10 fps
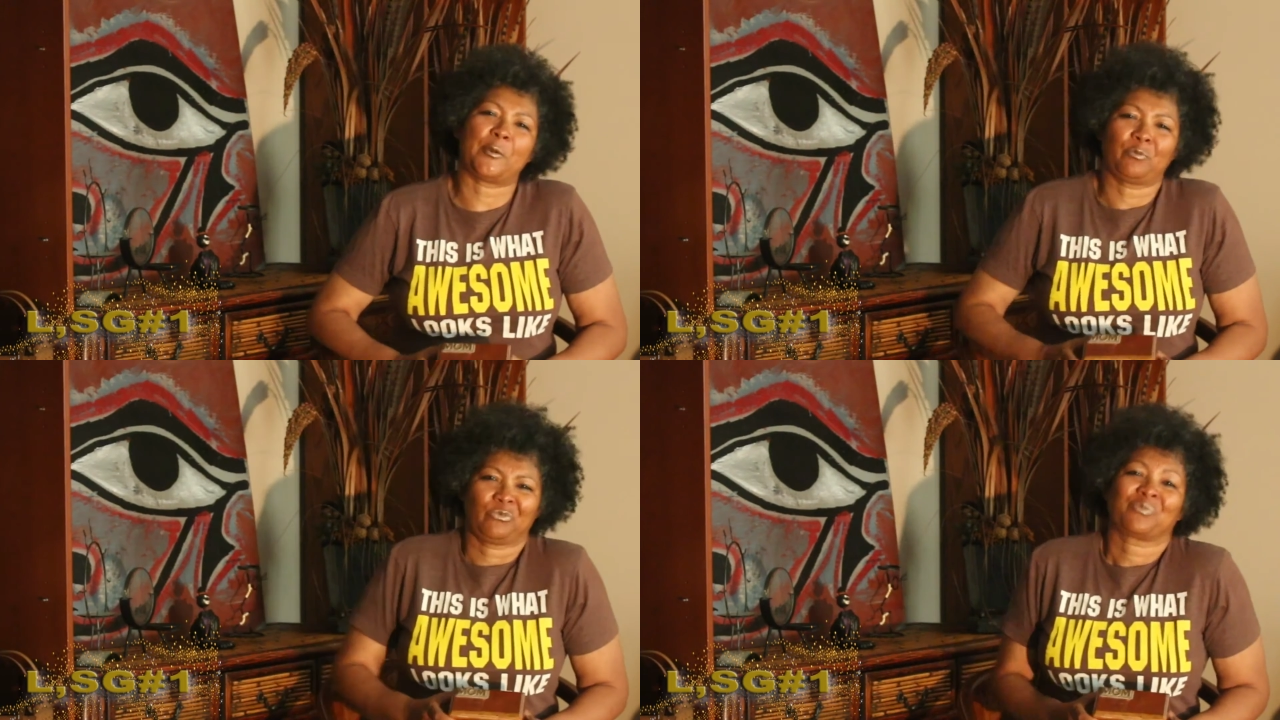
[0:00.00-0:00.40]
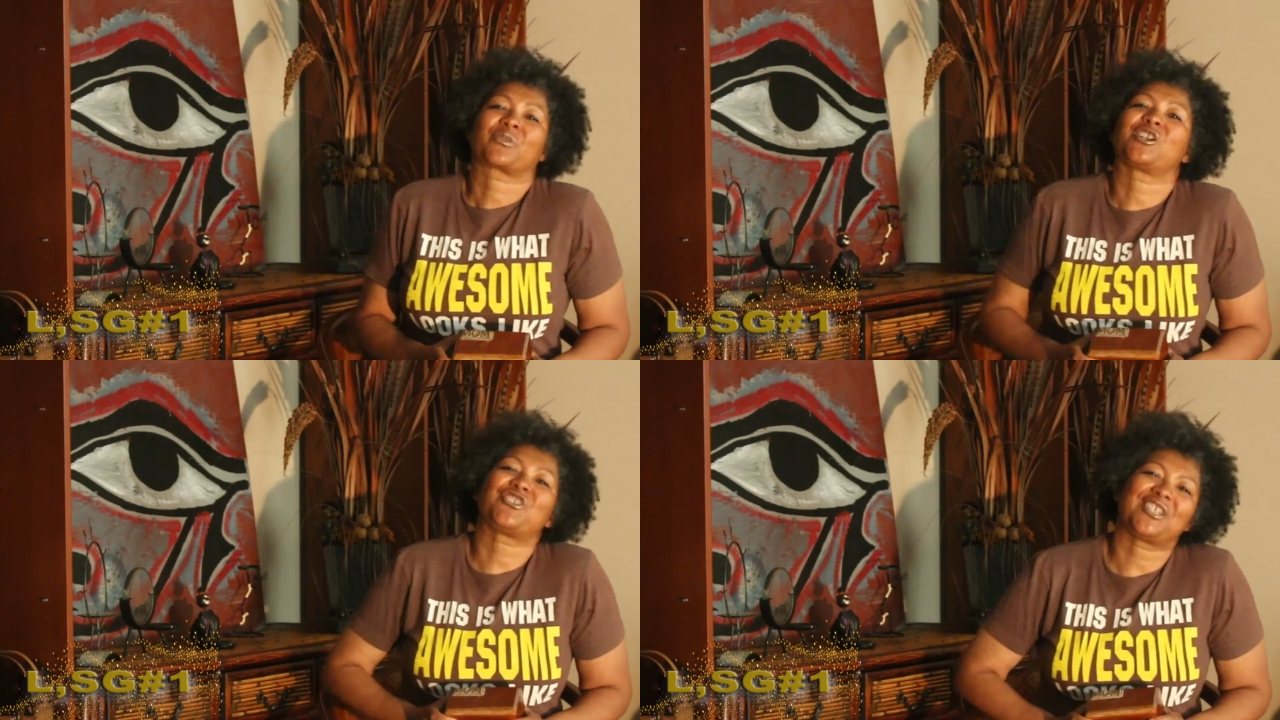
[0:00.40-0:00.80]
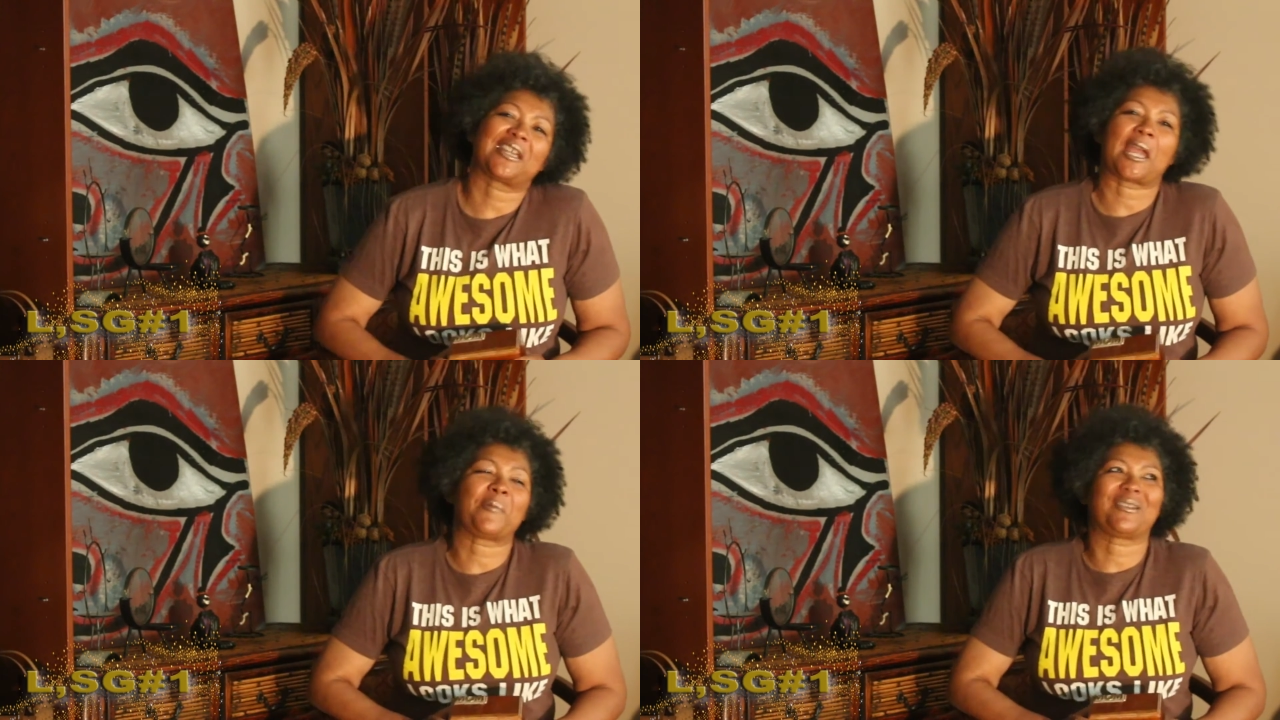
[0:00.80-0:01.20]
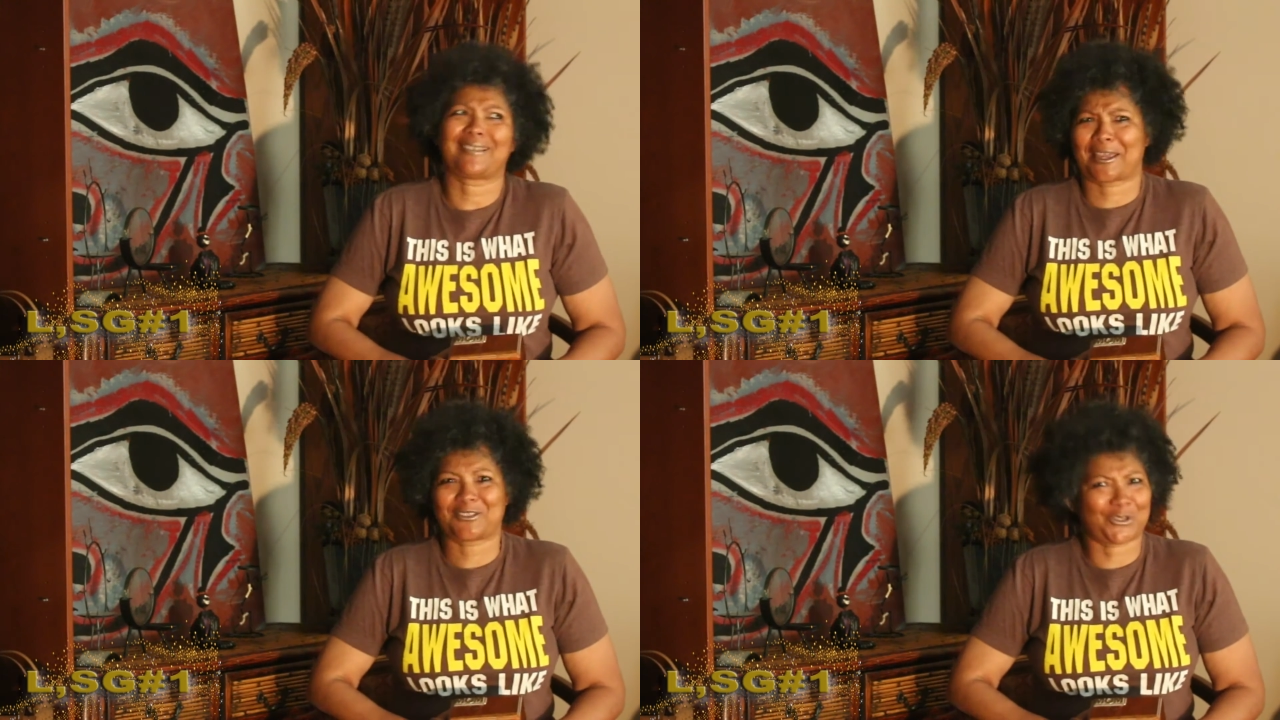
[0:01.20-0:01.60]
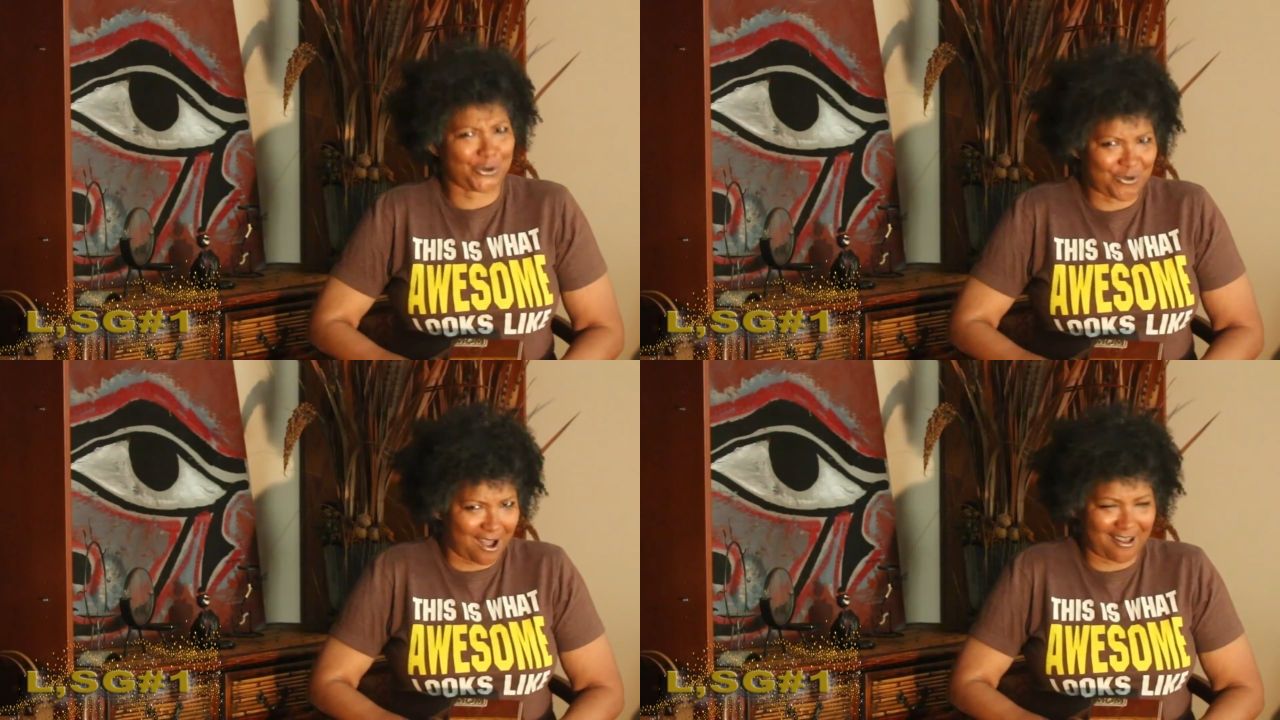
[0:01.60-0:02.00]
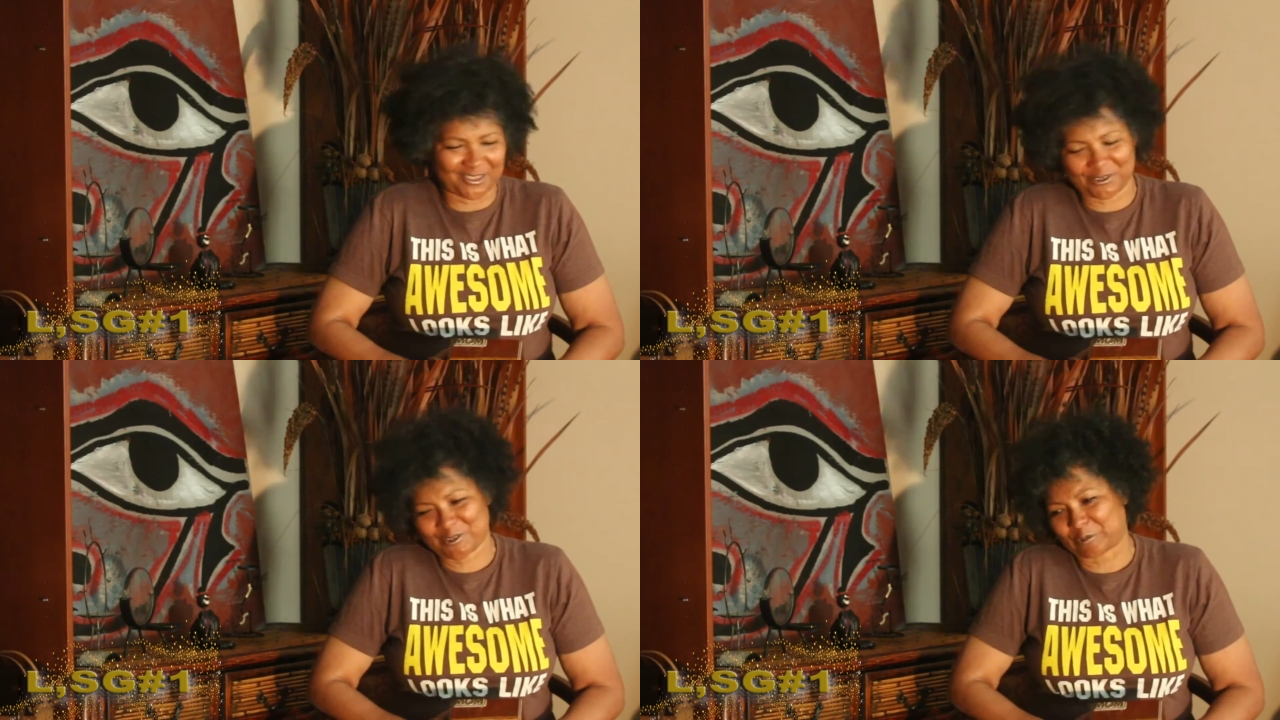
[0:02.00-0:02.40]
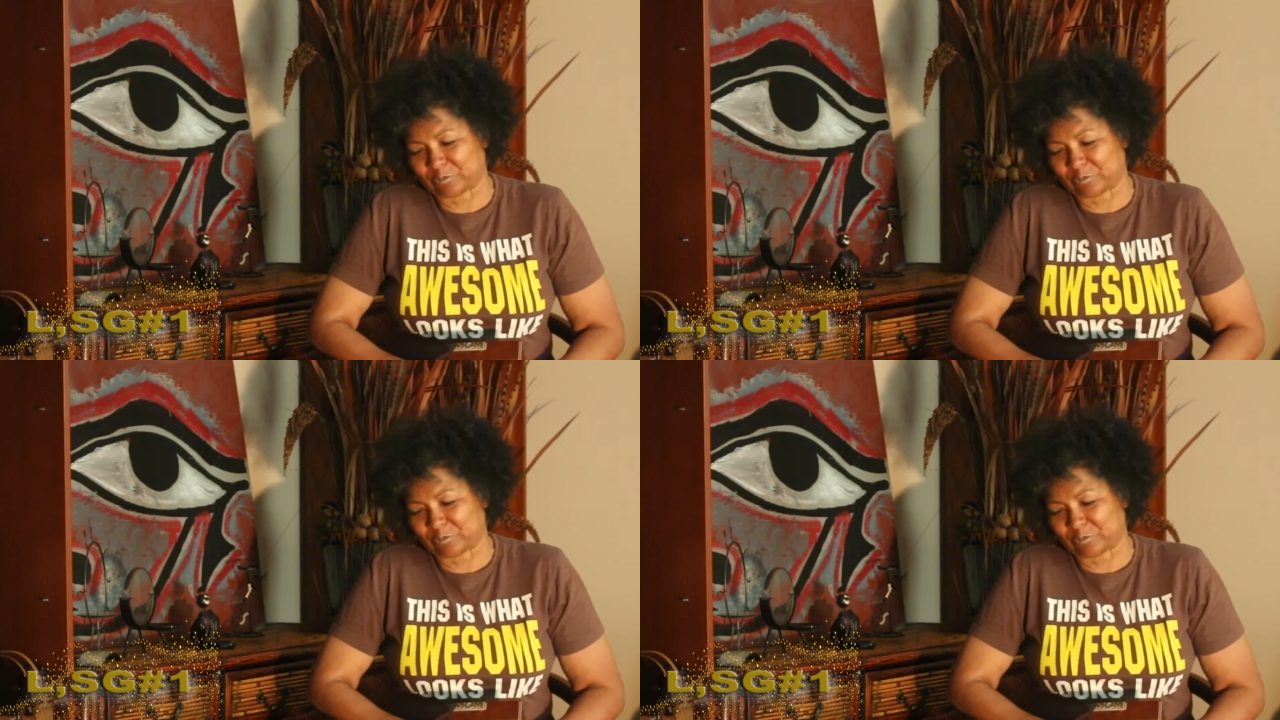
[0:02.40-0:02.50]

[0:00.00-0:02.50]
And she gave me like $2.